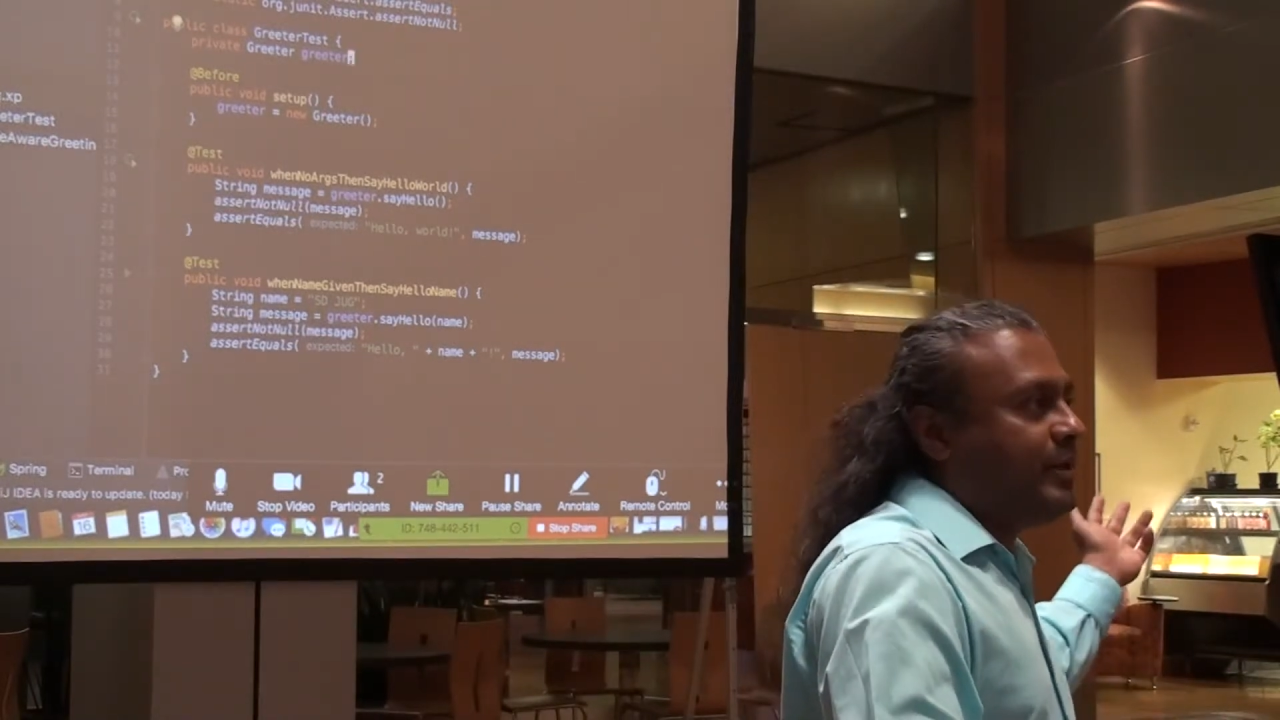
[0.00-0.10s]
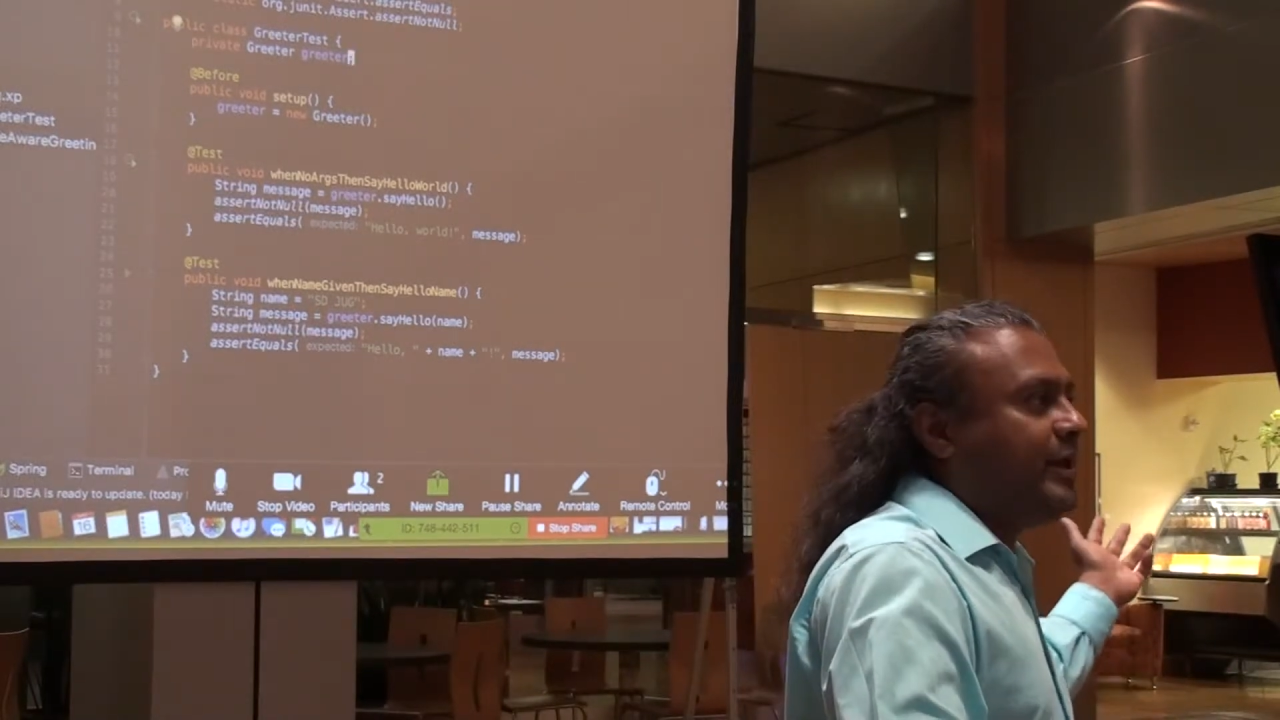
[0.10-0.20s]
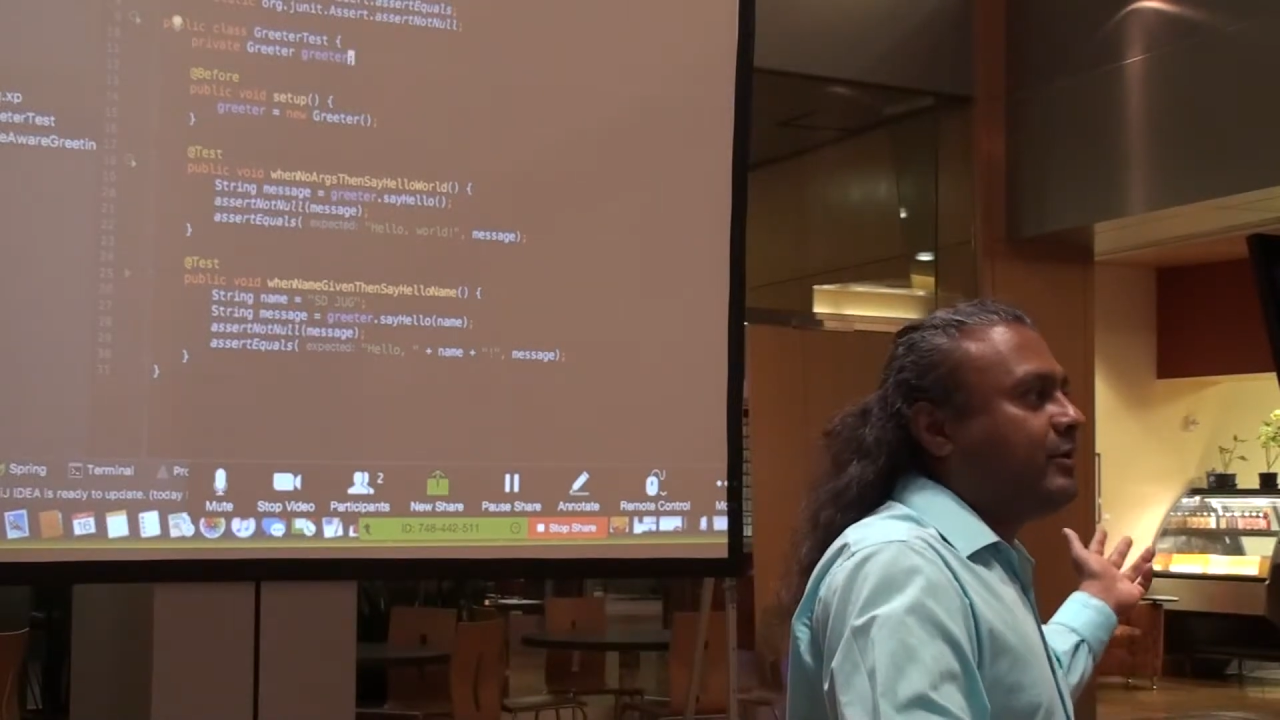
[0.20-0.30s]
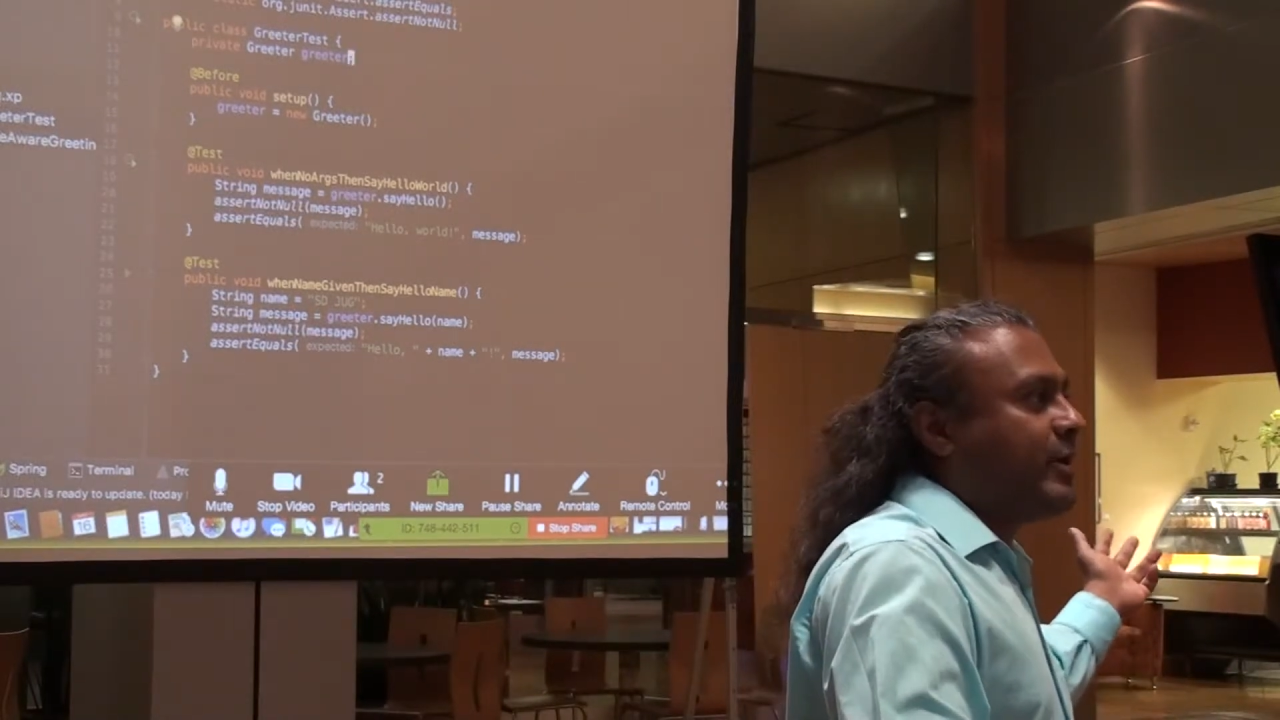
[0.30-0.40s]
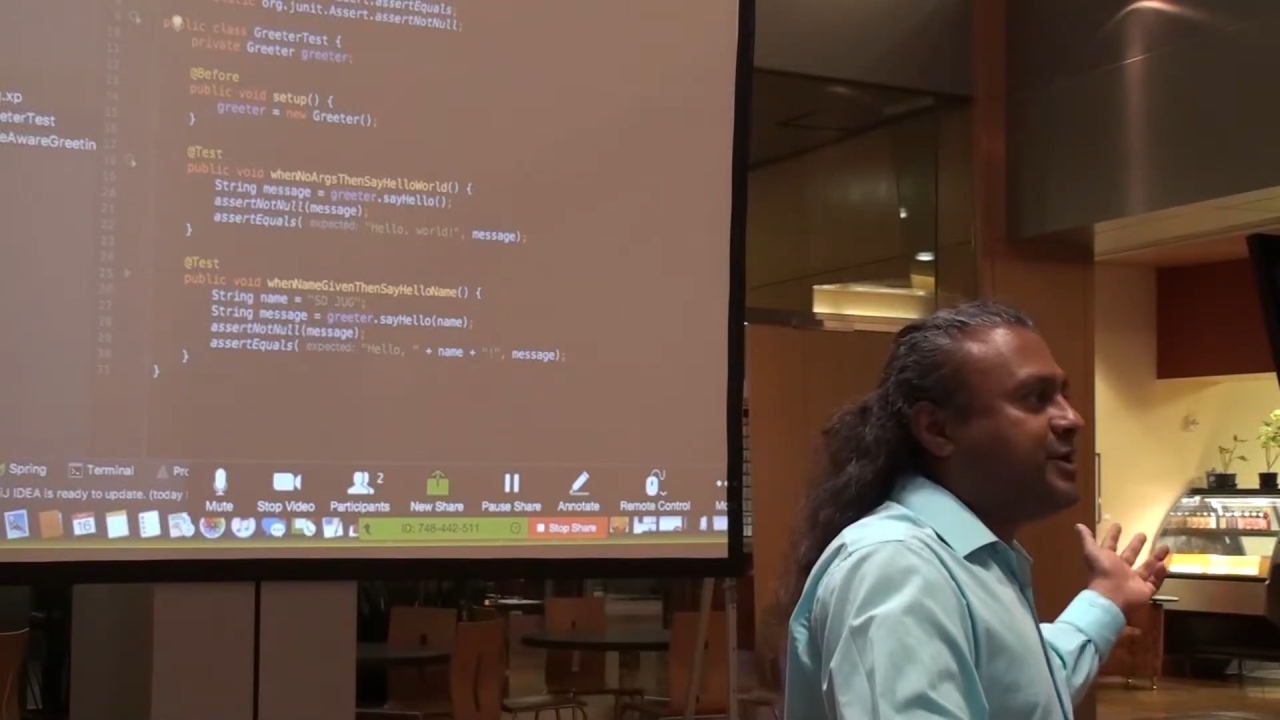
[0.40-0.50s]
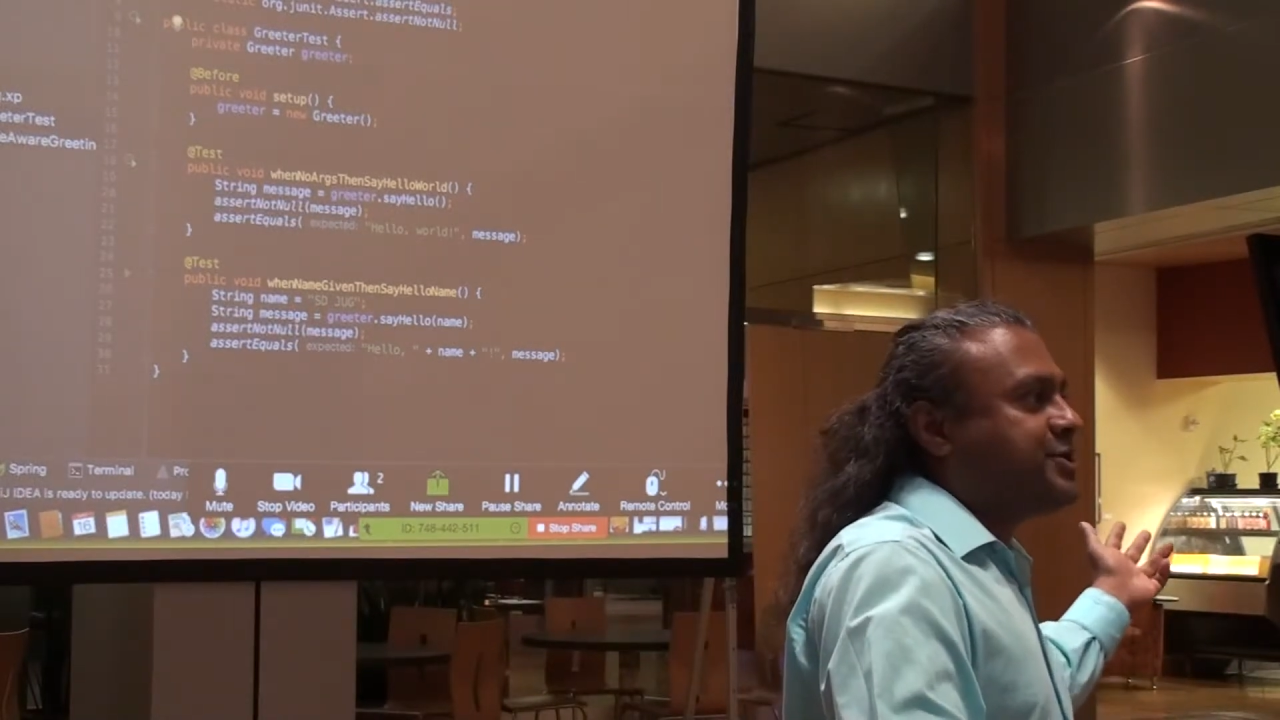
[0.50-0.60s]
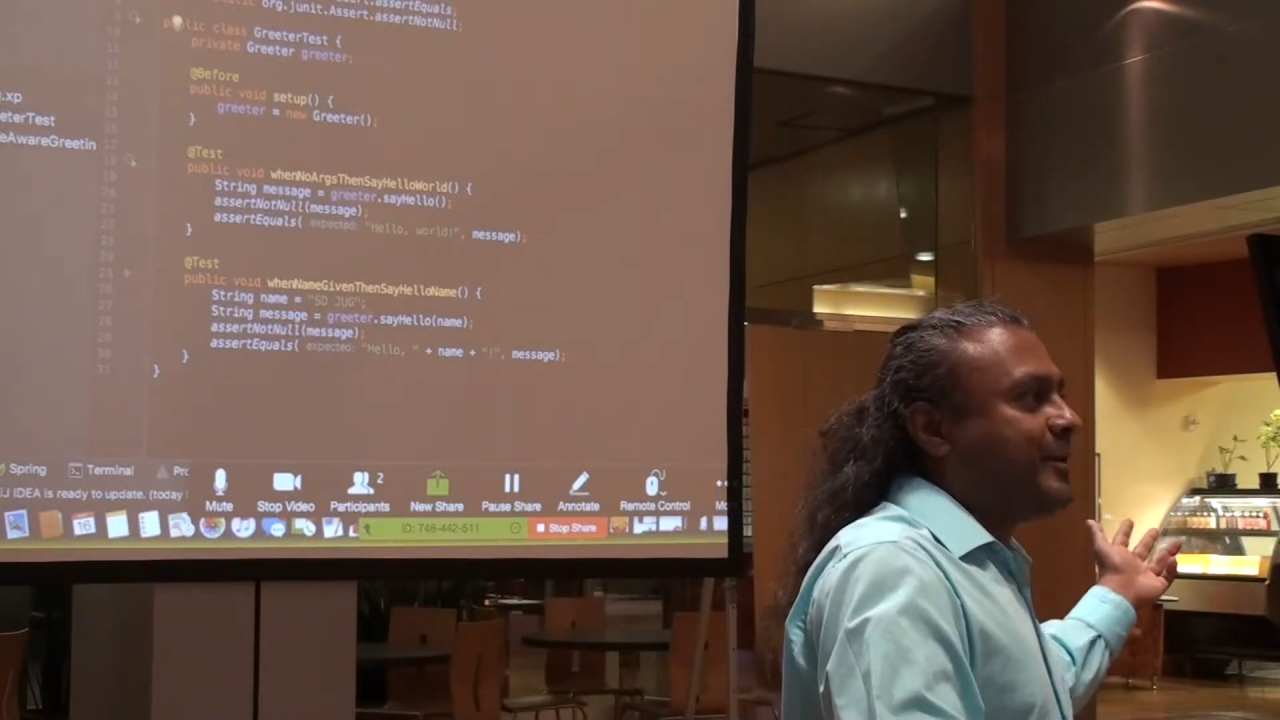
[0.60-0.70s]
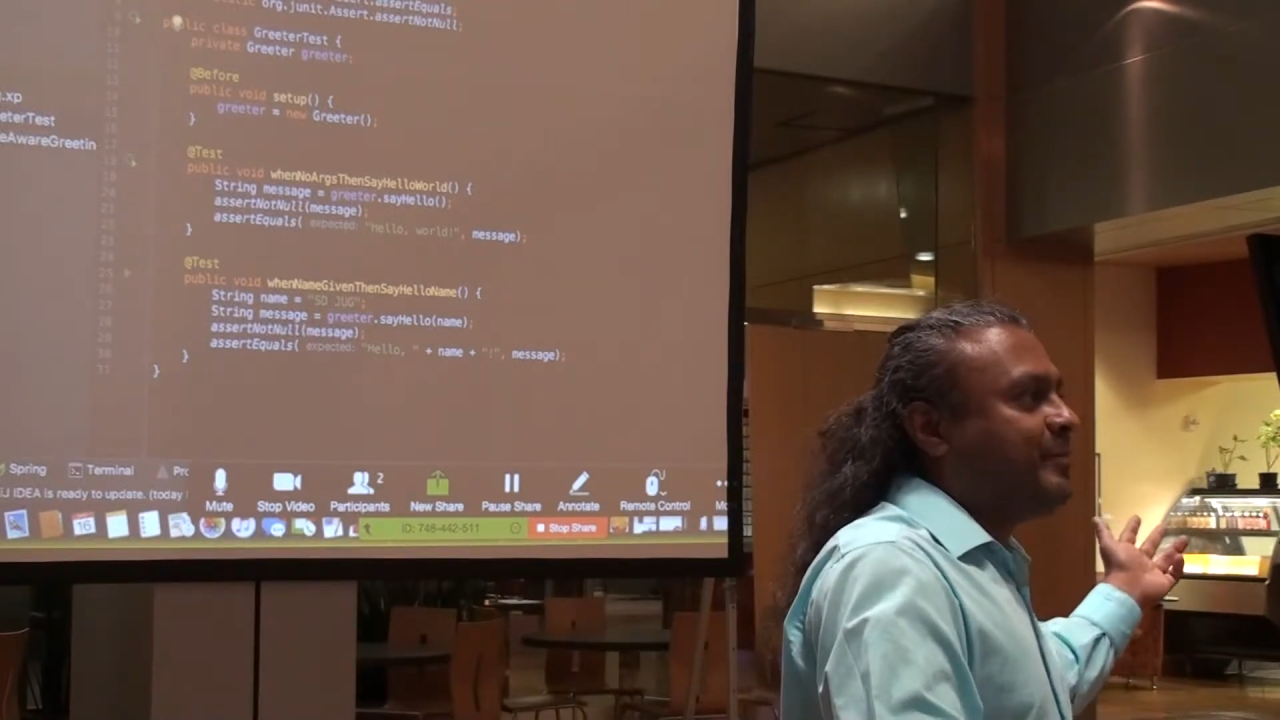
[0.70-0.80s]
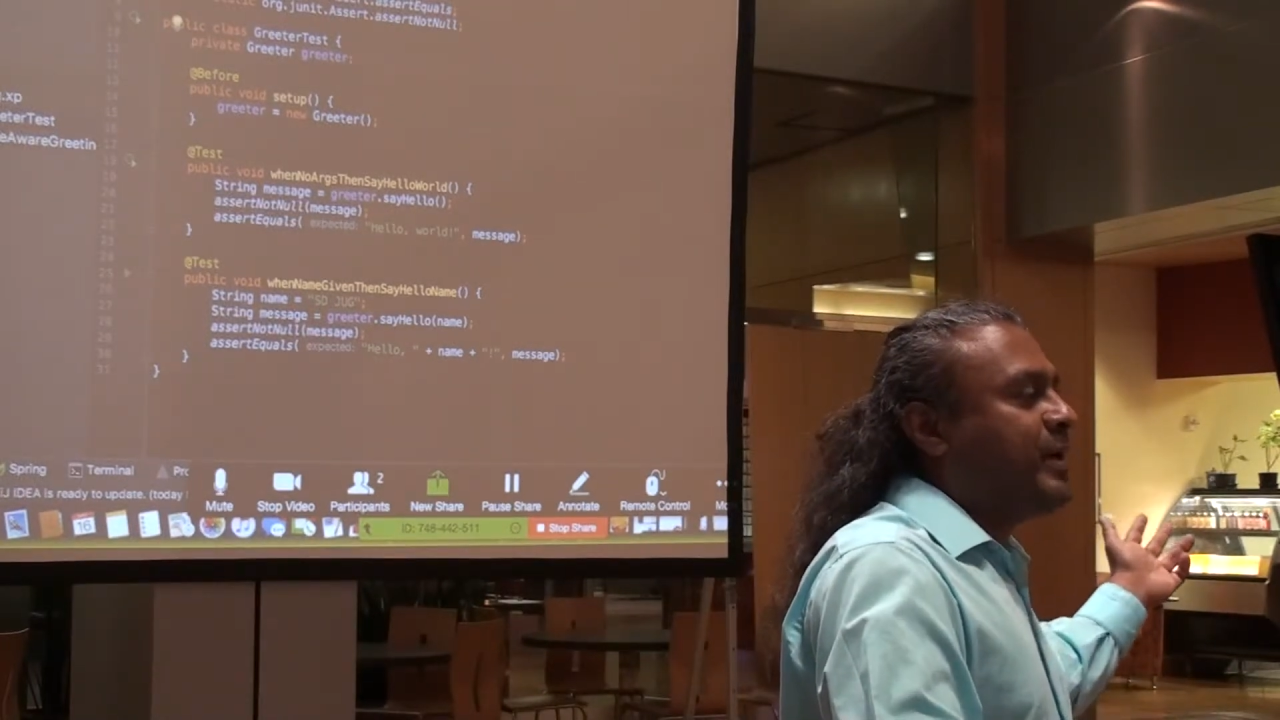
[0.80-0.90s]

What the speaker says: the integration.